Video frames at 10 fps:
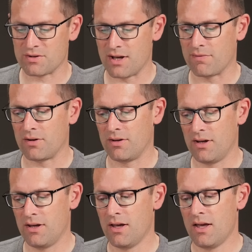is
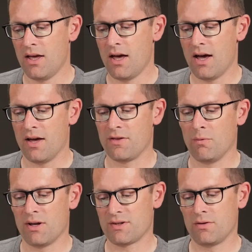definitely
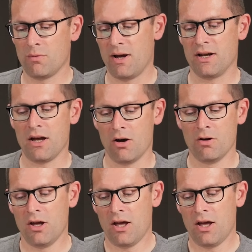the way to go.